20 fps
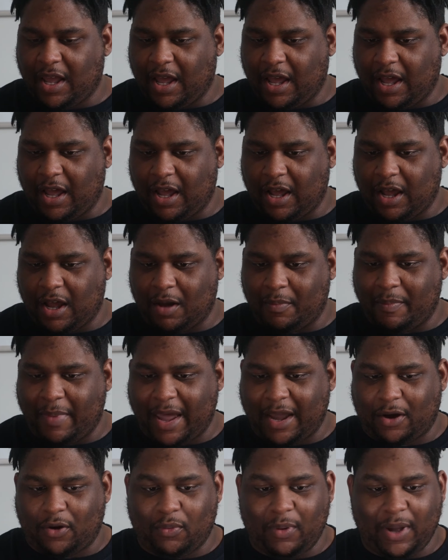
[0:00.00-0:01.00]

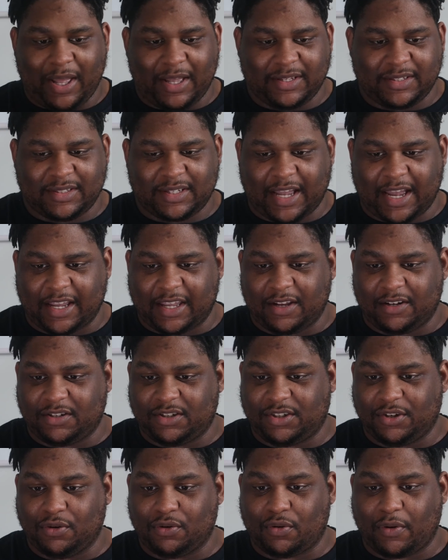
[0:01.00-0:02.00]
Mac OS, I can
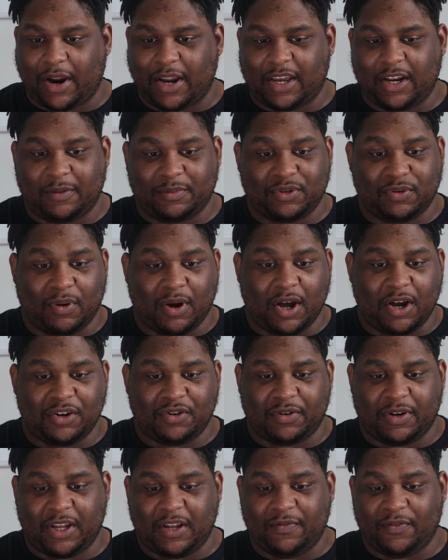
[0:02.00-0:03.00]
still crank it up to
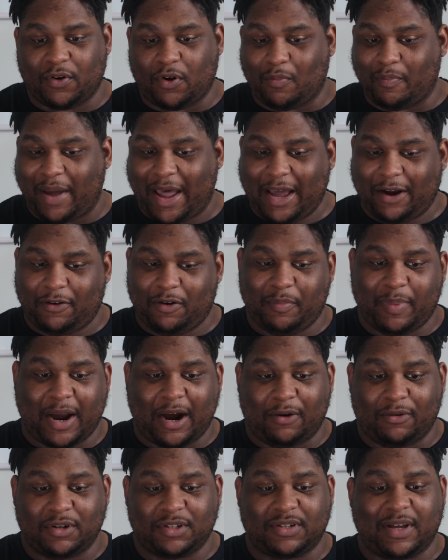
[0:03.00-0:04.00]
100 even on battery
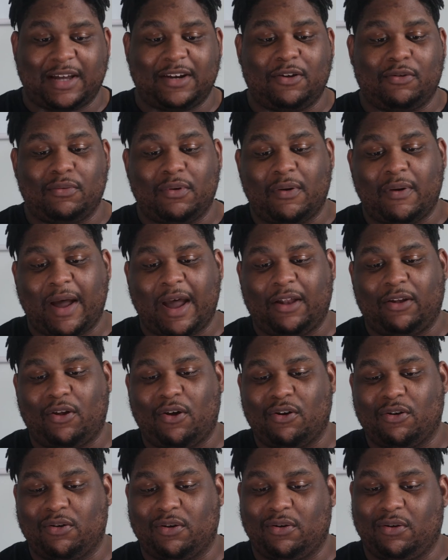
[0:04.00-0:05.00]
power. So I don't know how
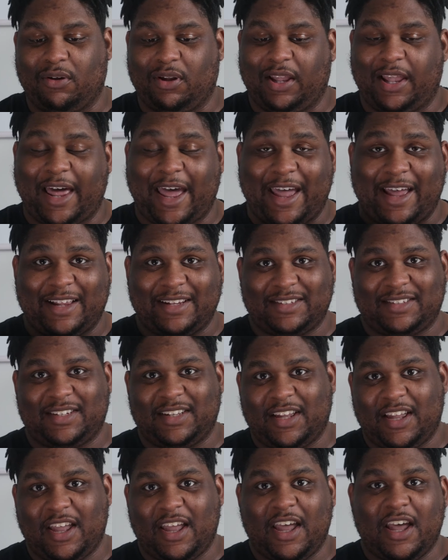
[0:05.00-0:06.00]
long it'll
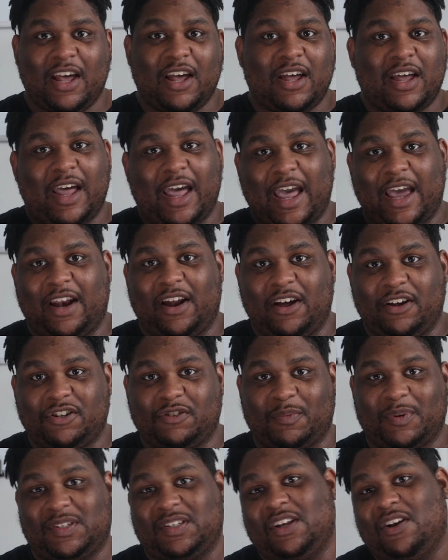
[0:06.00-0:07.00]
last at
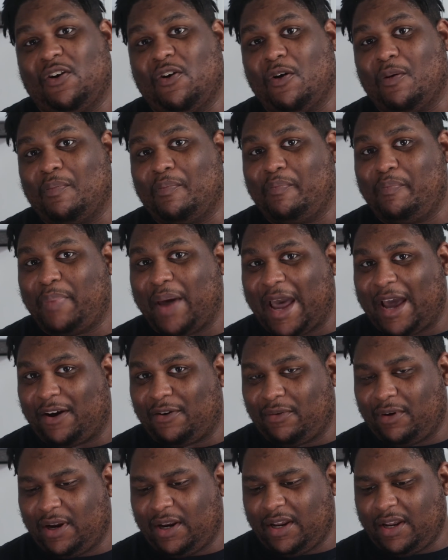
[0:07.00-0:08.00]
100% on
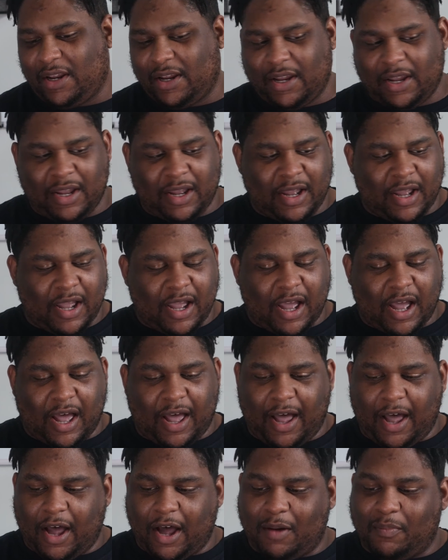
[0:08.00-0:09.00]
battery.
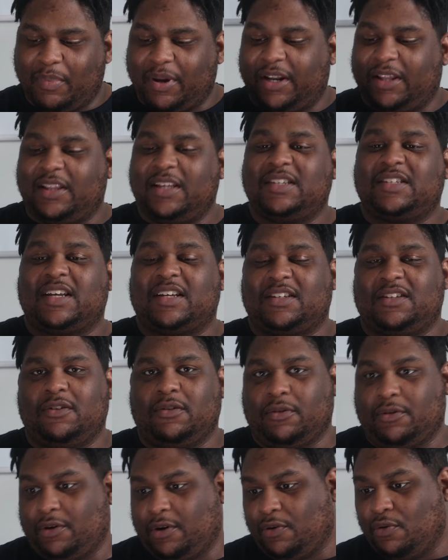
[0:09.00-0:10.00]
But at least
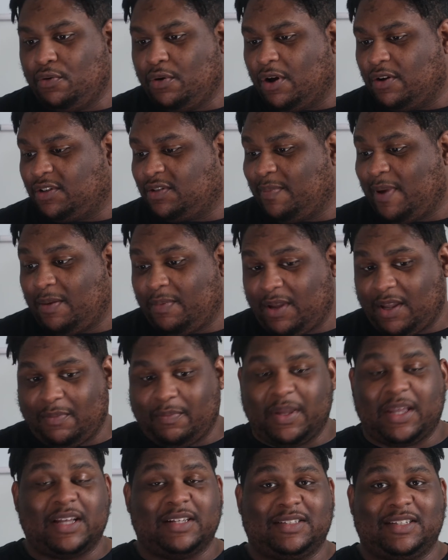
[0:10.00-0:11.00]
or who knows, maybe
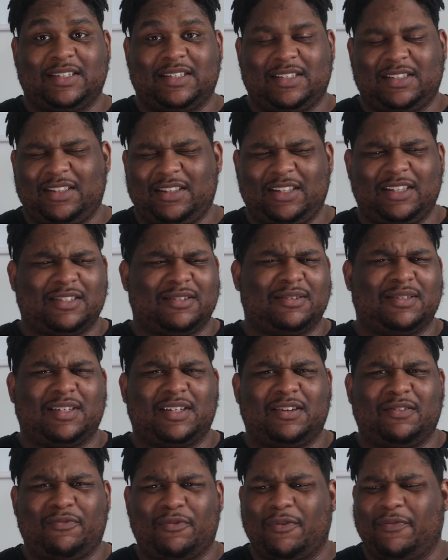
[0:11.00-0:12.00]
because this was
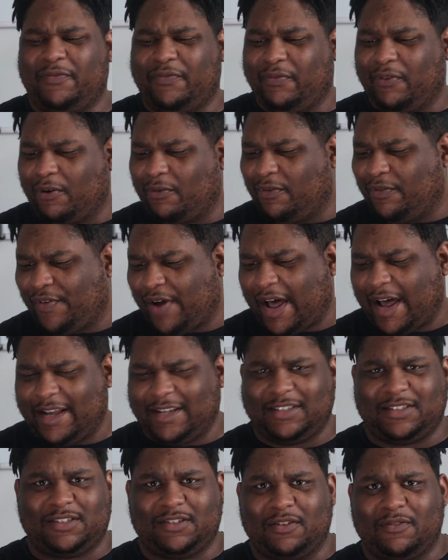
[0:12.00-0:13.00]
a
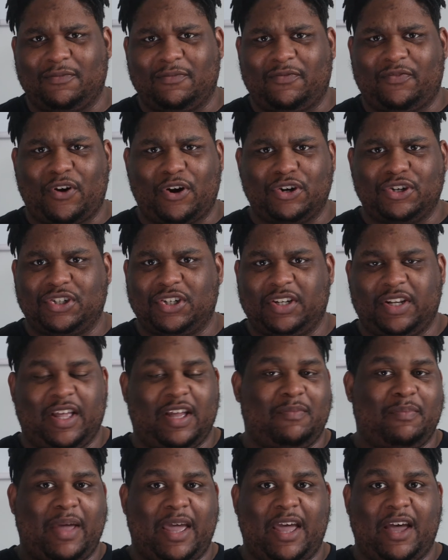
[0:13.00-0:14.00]
revised version,
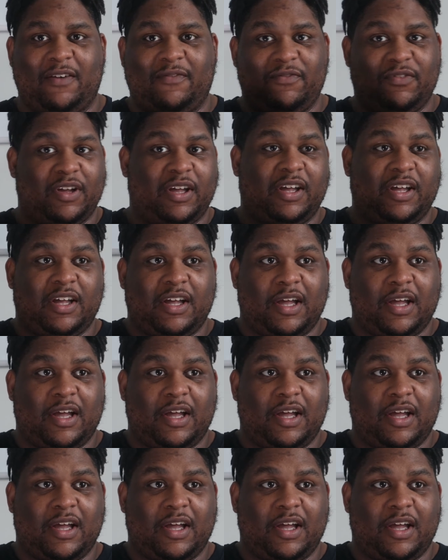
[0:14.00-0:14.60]
they may have